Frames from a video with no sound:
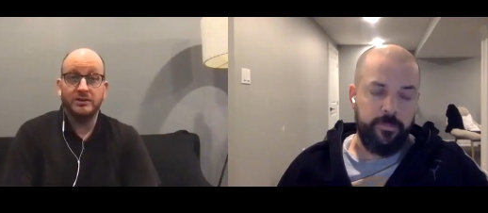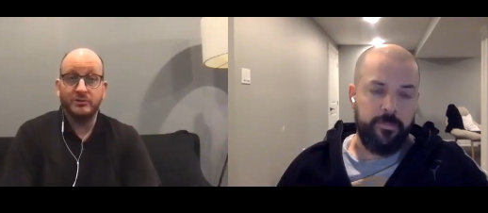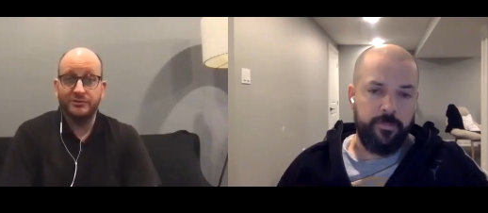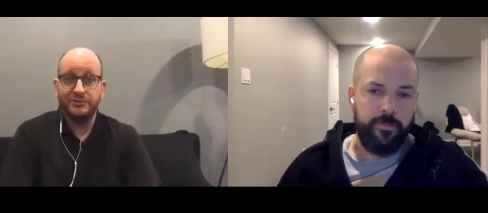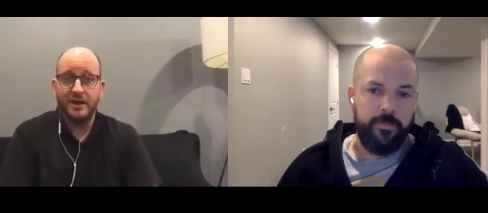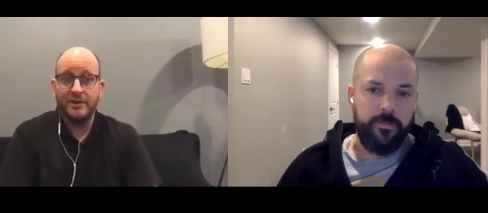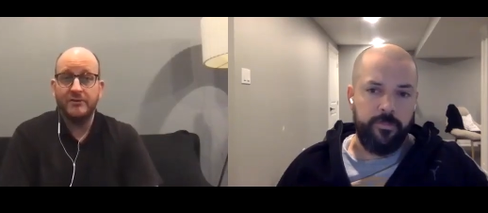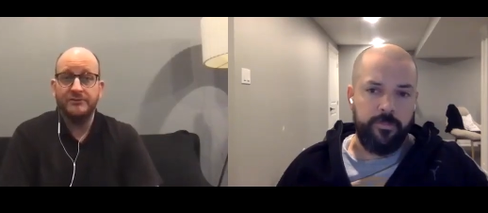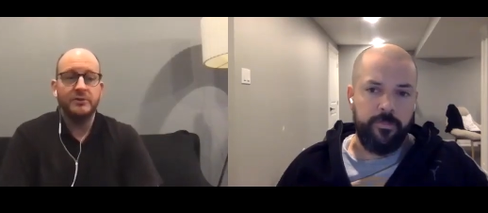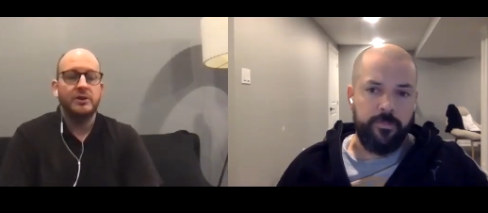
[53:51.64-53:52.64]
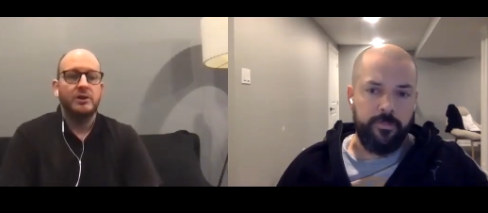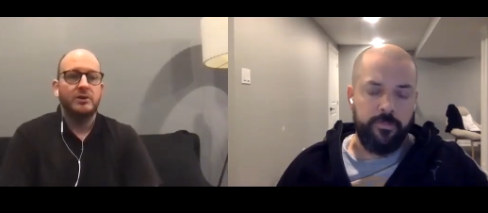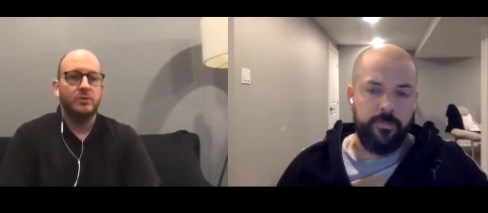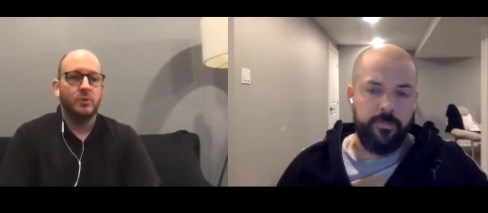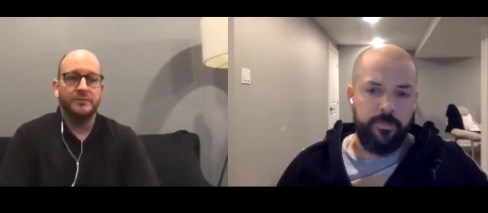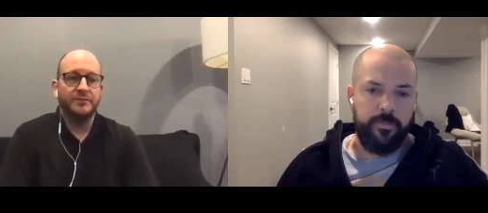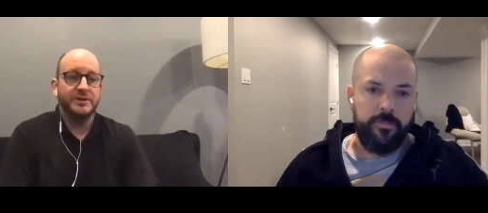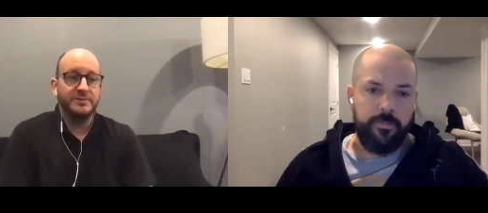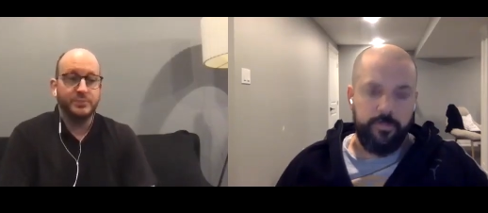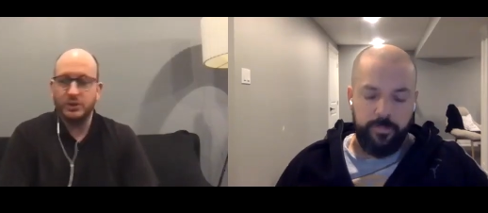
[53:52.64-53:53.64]
Speaker 1: yourself or
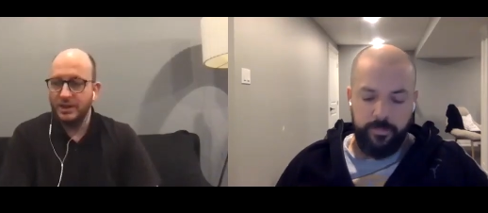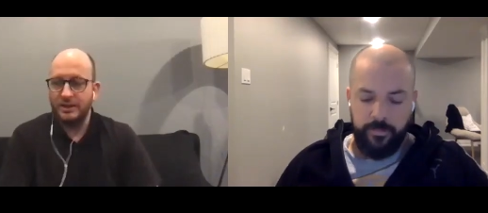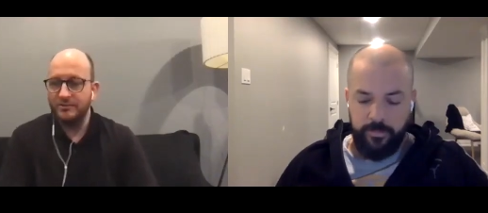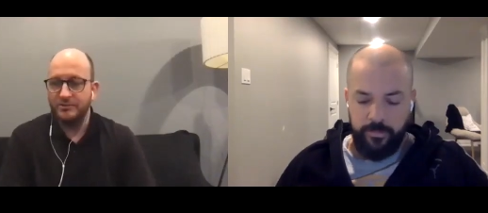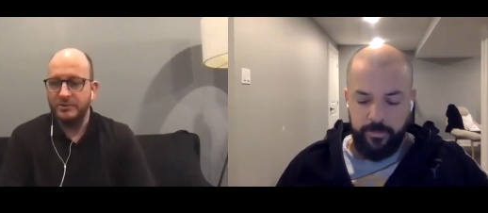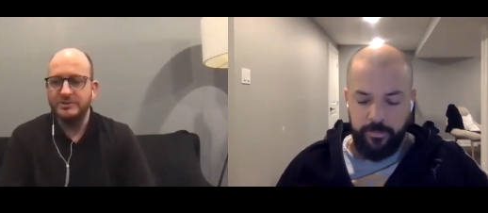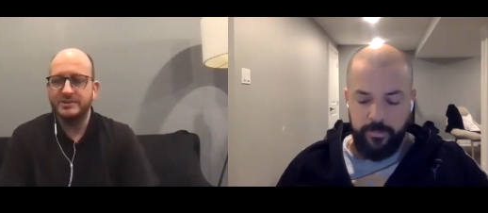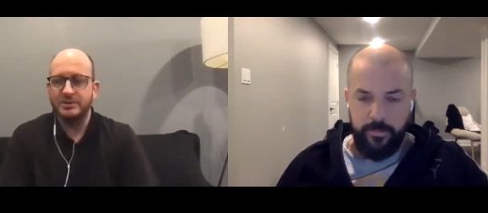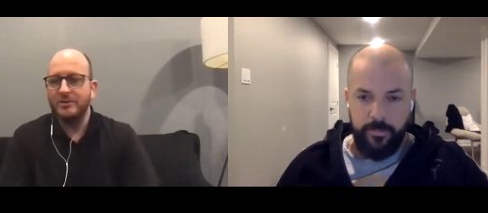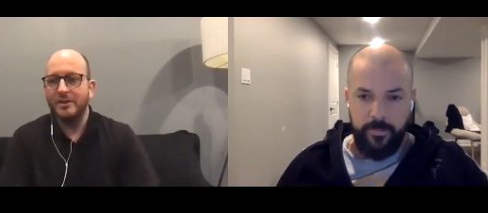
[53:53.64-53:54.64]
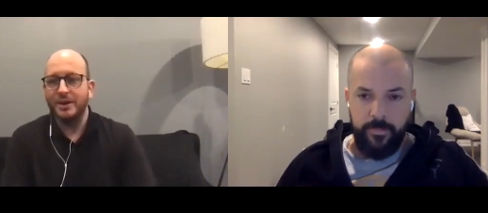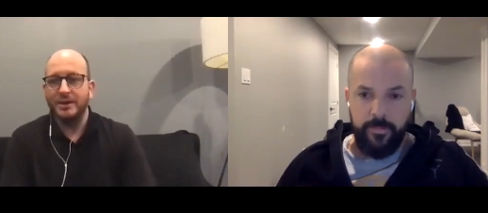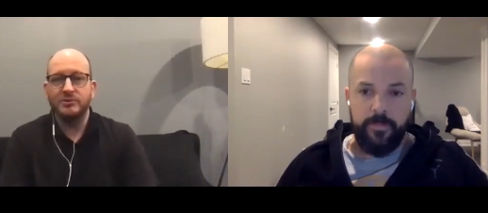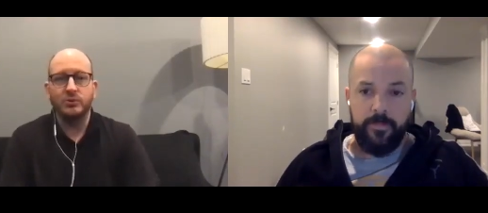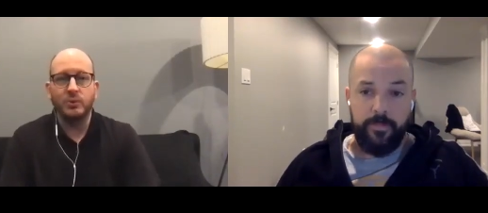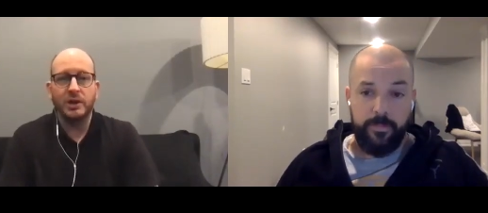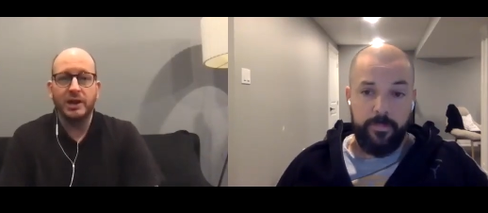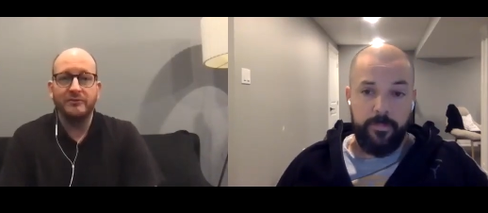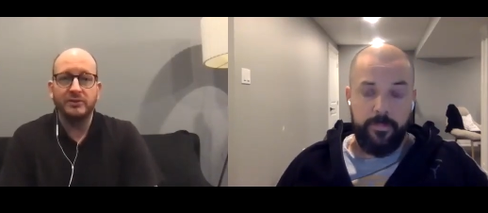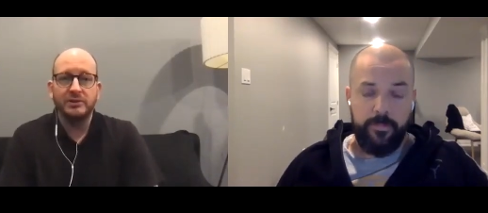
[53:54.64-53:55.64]
Facebook ads or Instagram ads or
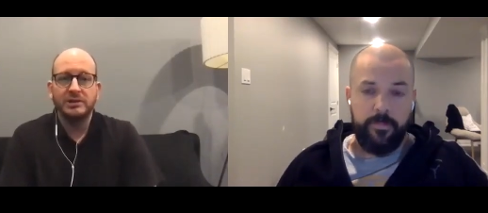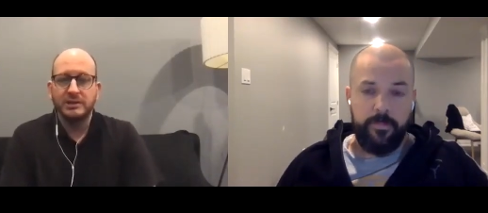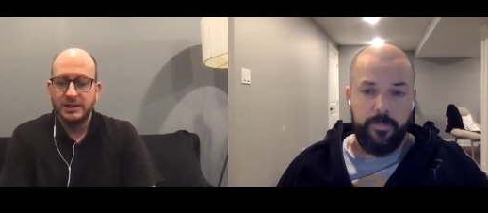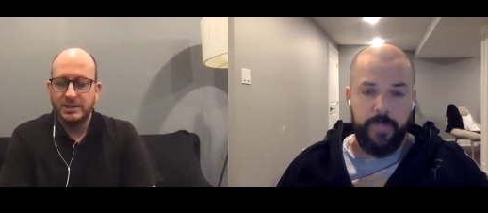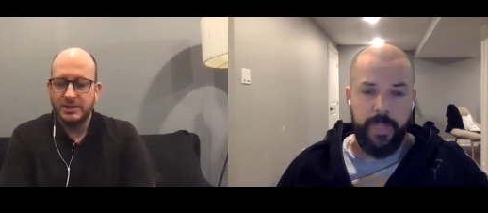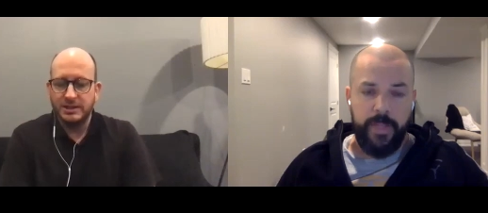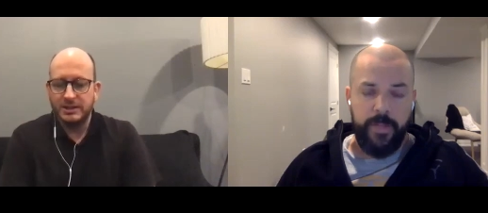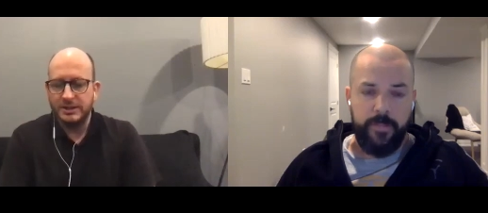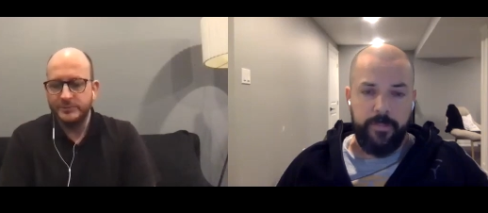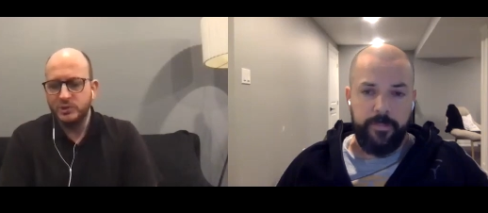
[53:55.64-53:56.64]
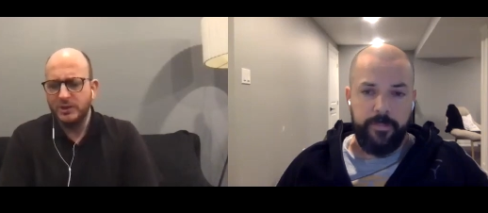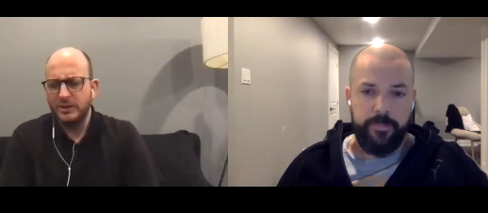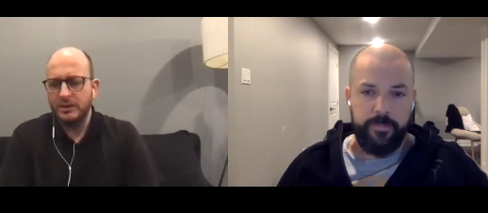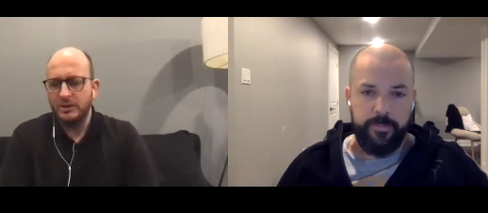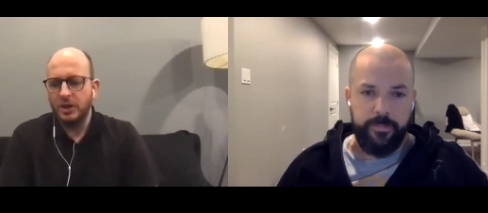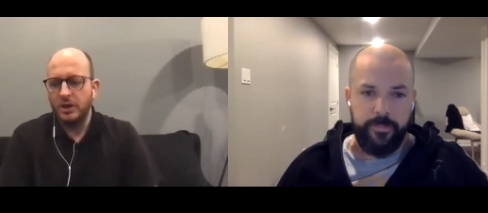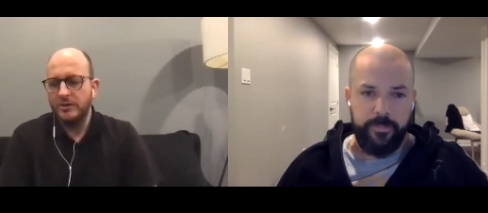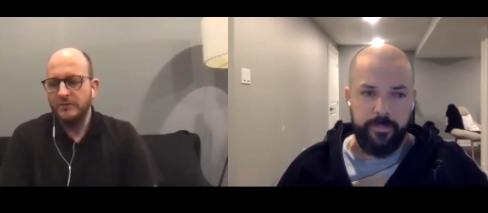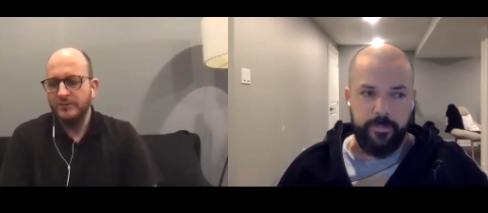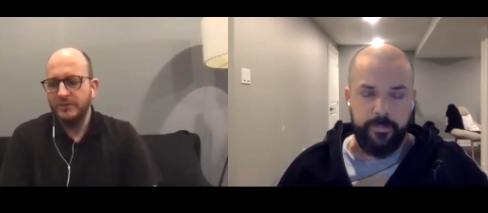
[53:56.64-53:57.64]
whatever. Um, yeah. So I think a lot
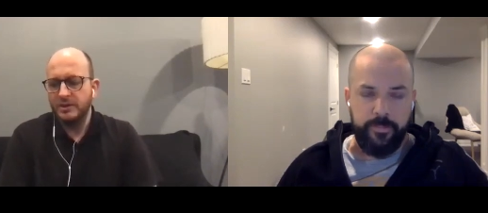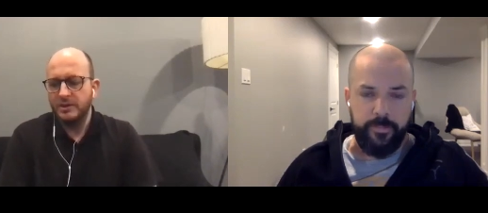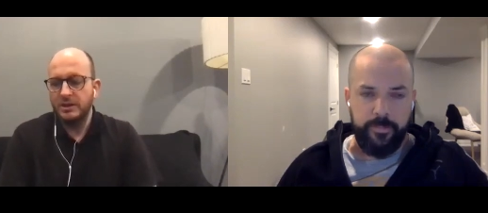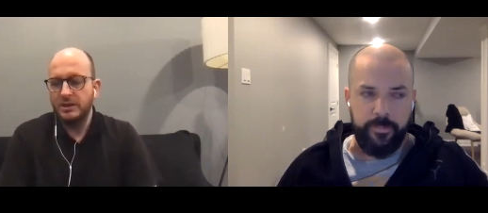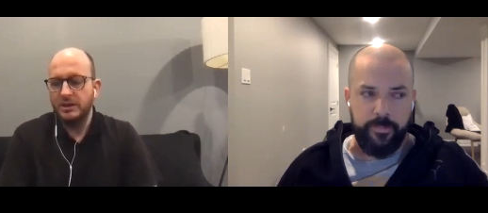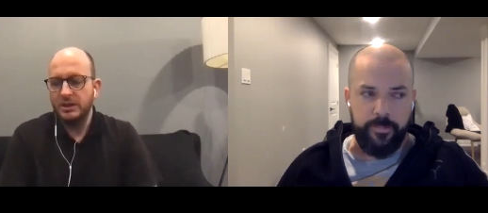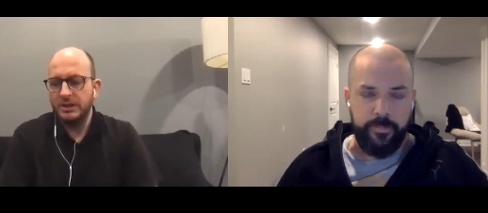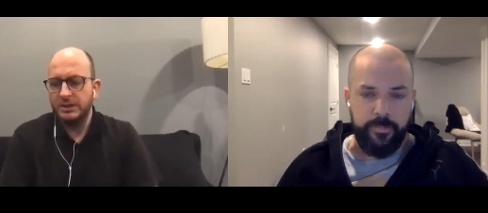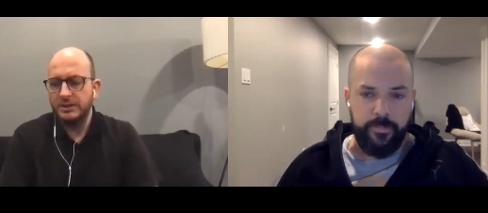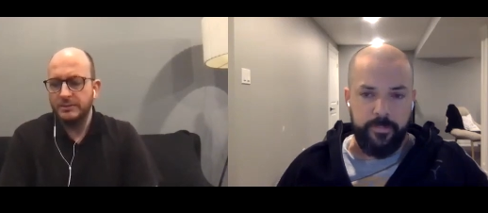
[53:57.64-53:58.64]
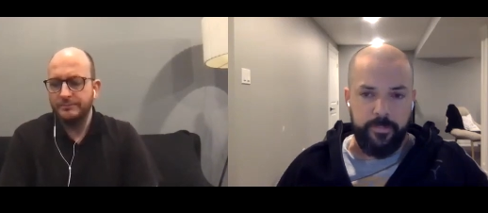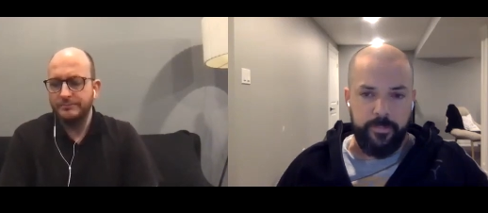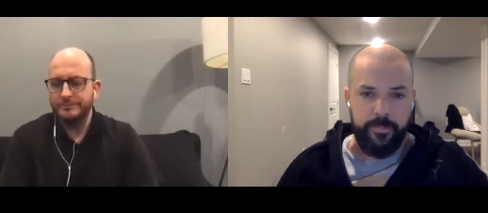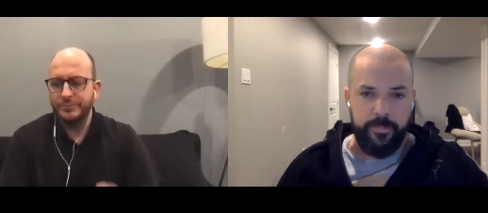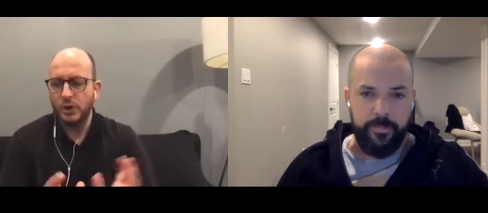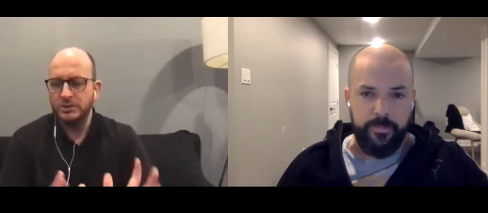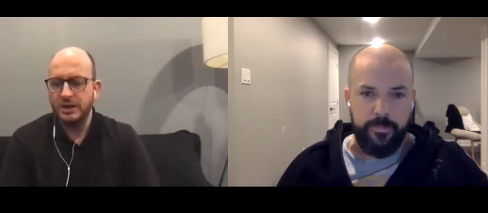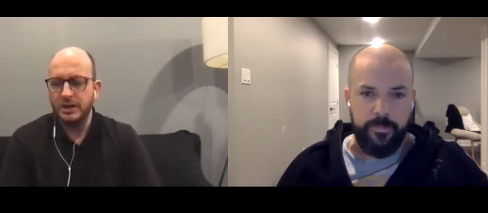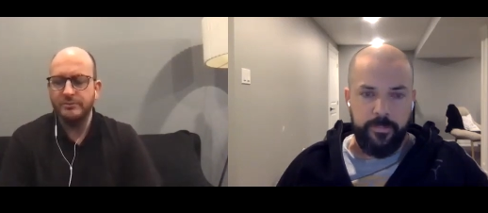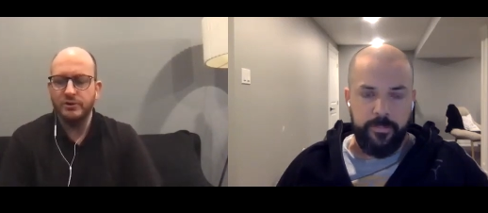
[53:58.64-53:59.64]
of the um, part
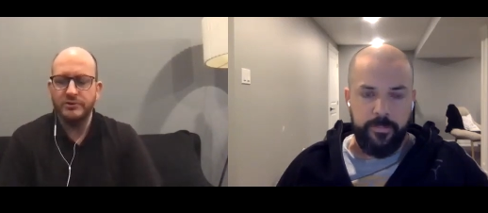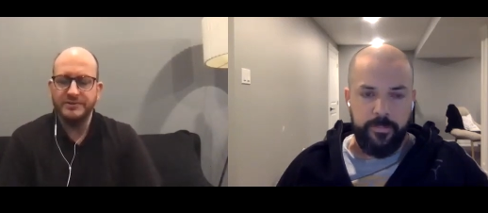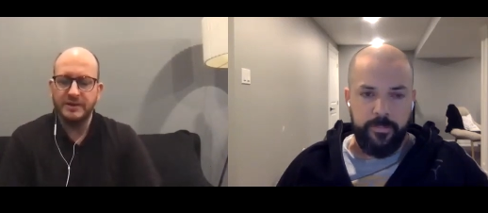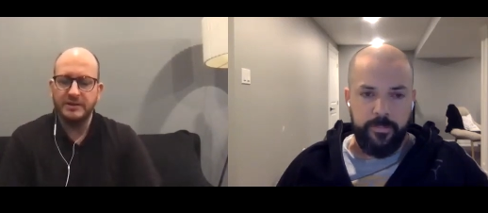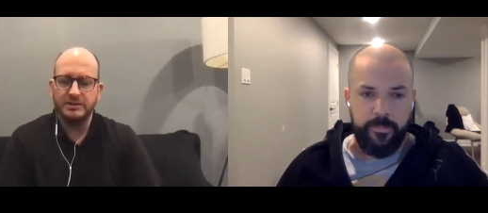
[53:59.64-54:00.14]
timers and